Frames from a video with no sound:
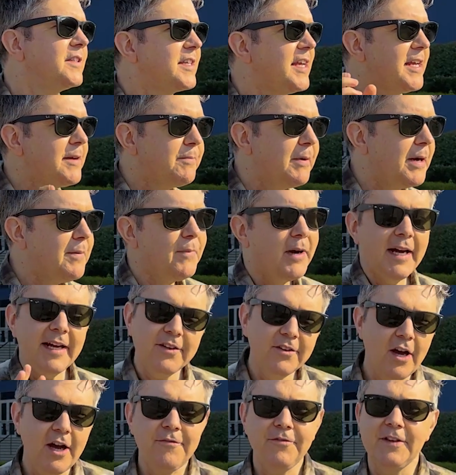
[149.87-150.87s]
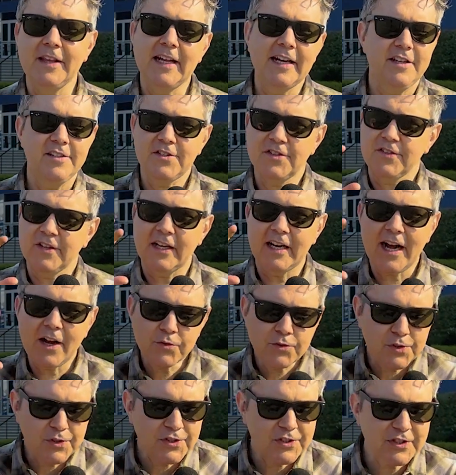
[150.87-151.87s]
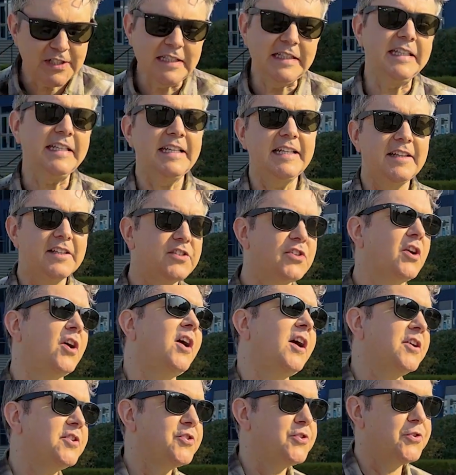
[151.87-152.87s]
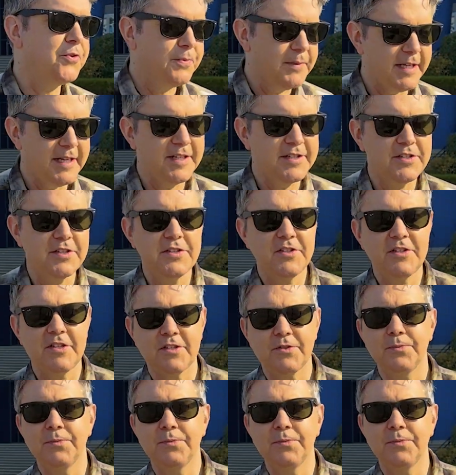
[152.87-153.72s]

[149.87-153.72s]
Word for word: take my mind off of that. I just thought how silly this costume is. It's just